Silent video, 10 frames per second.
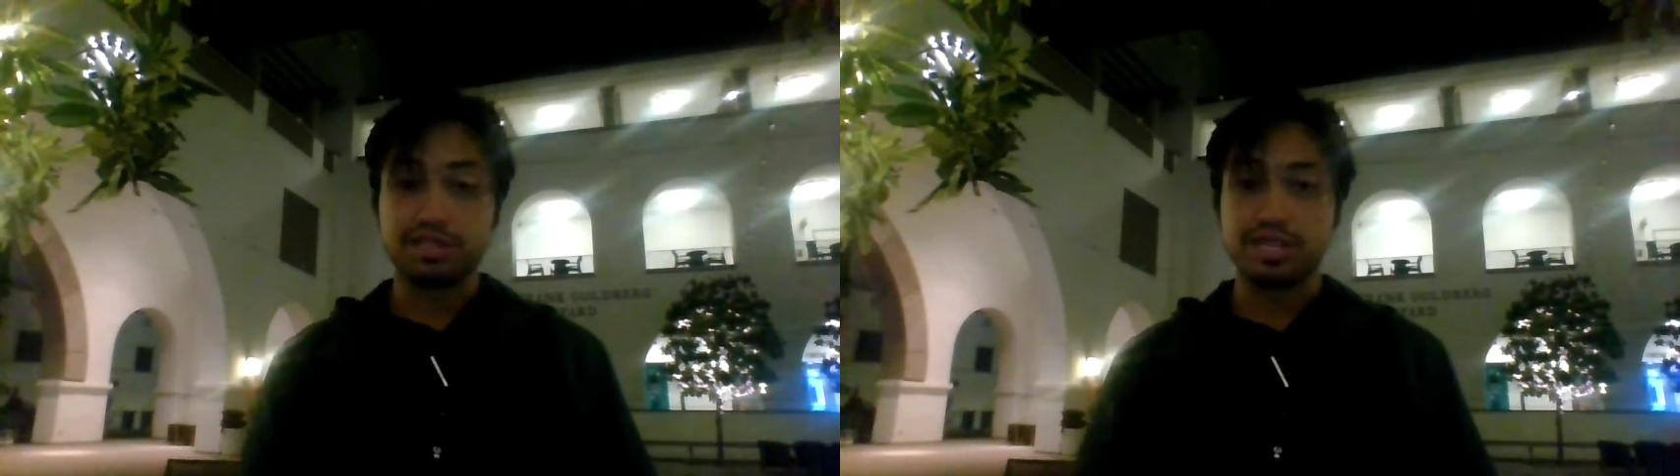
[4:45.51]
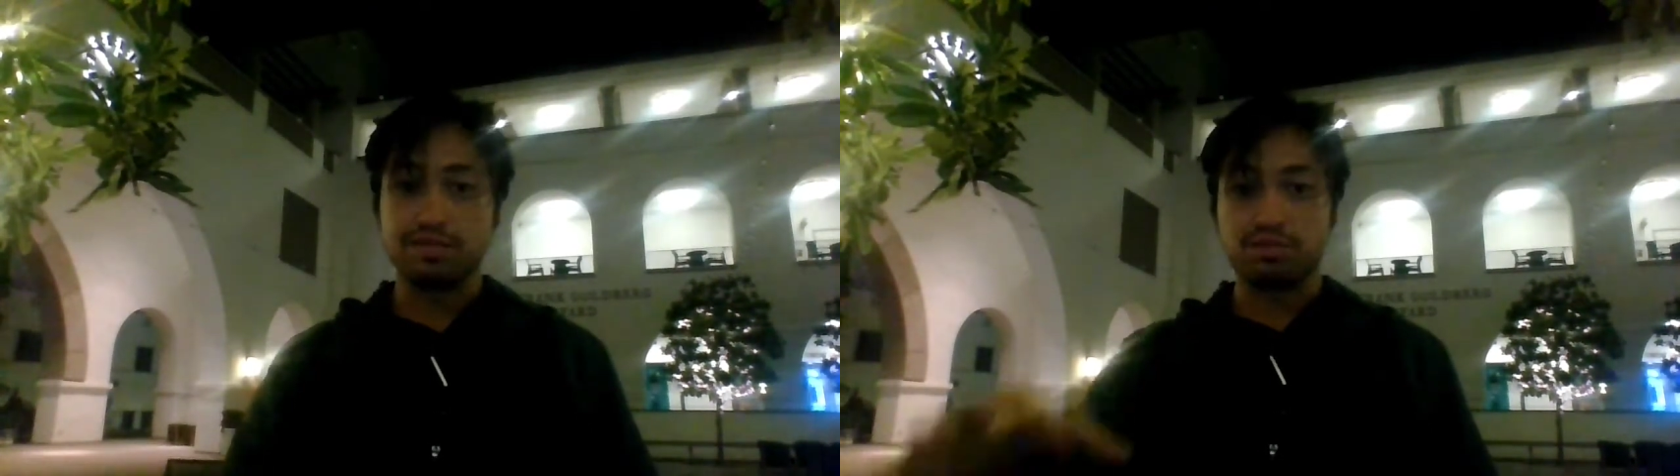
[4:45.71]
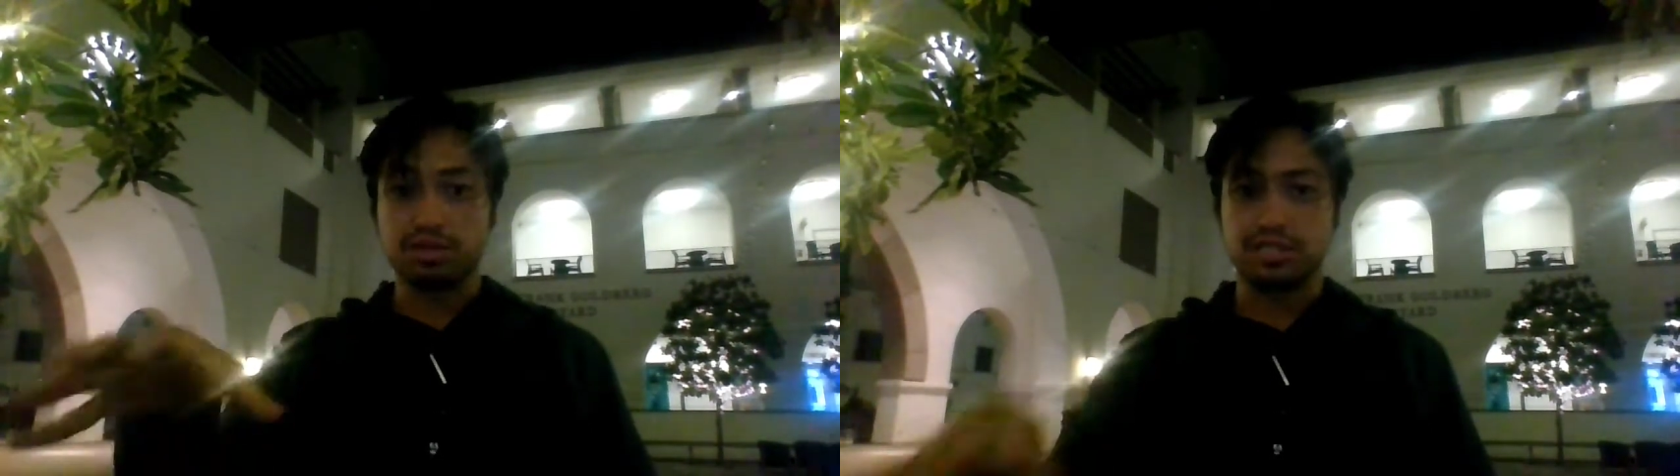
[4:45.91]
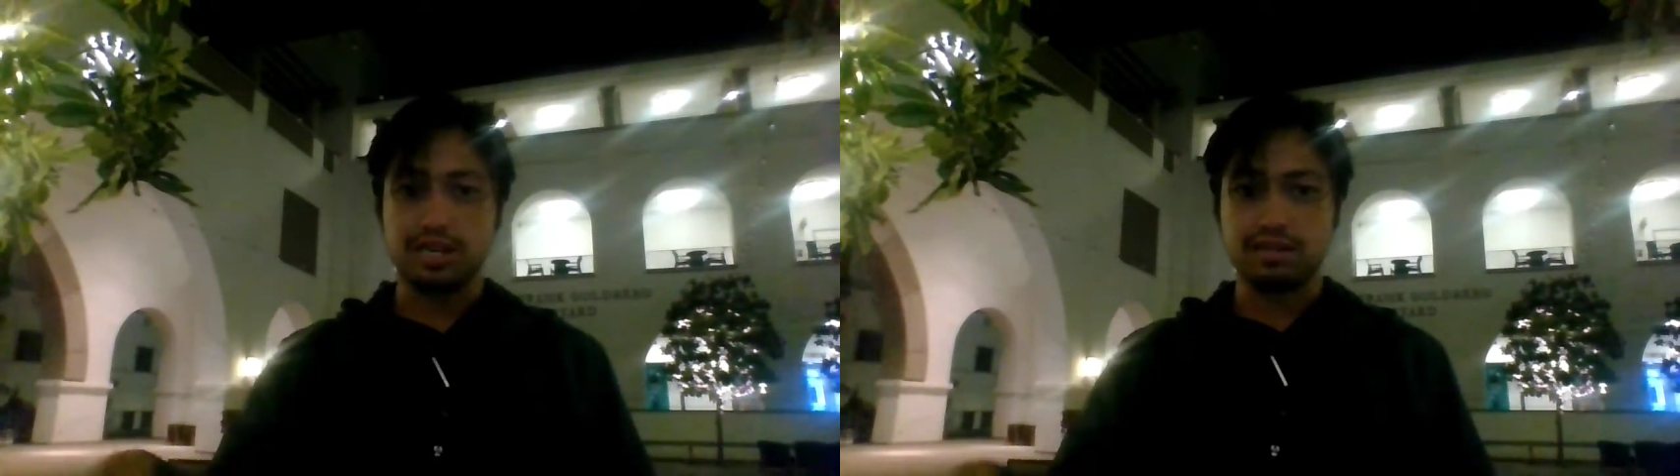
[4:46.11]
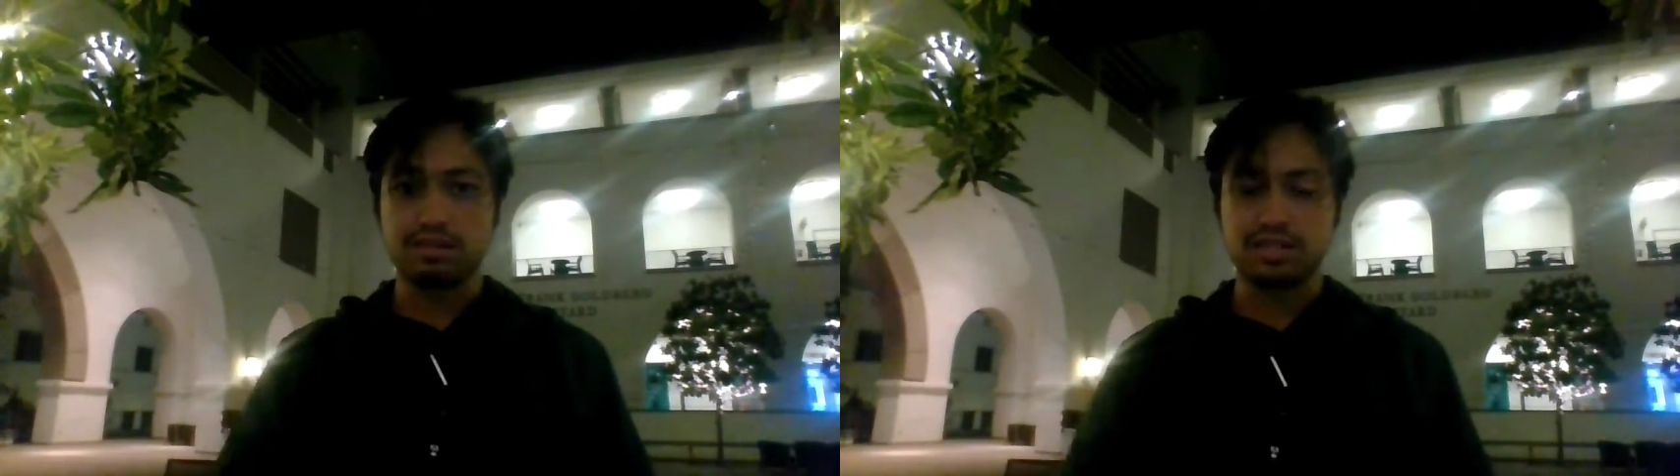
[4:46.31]
But the reason
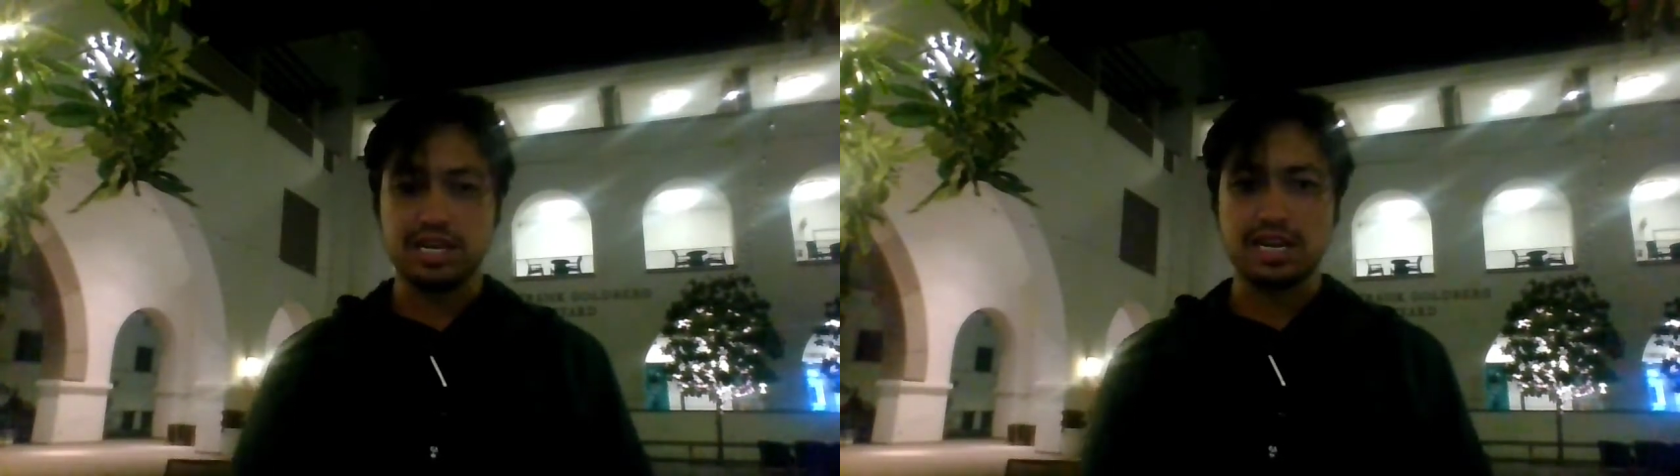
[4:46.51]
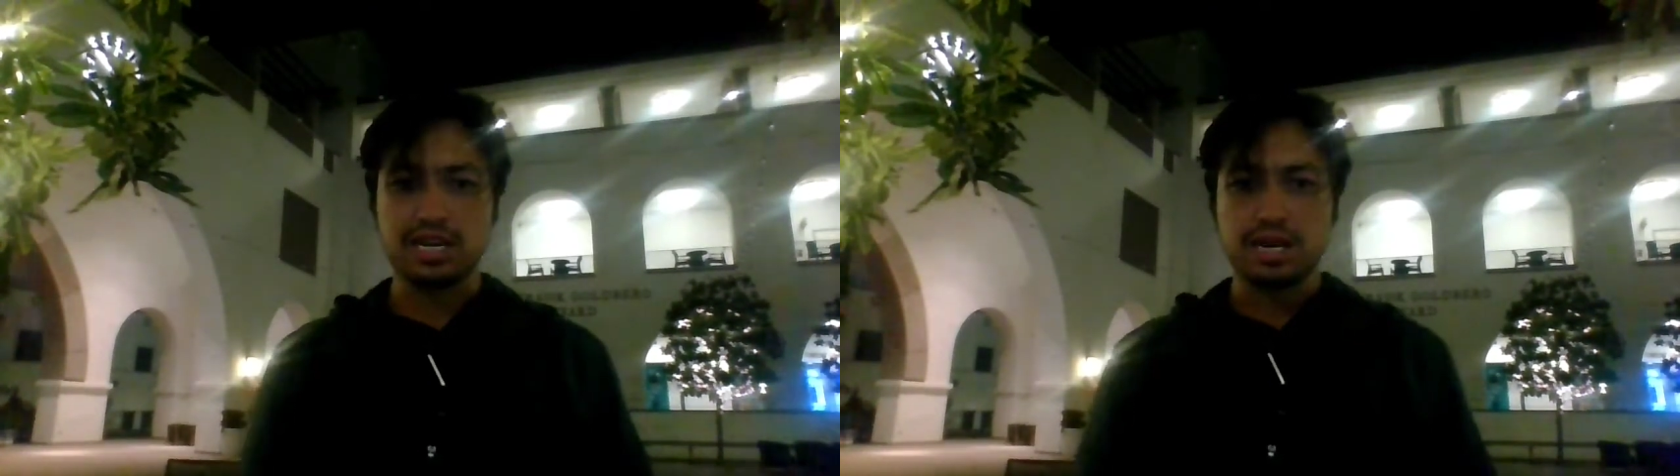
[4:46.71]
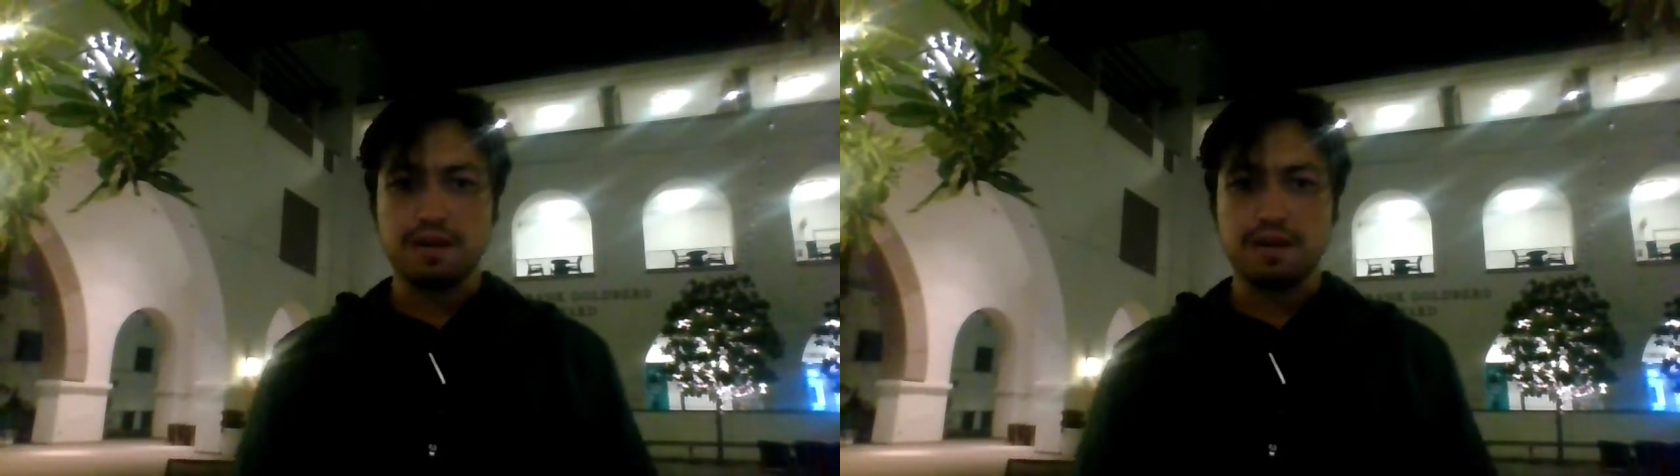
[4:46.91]
we're going to talk about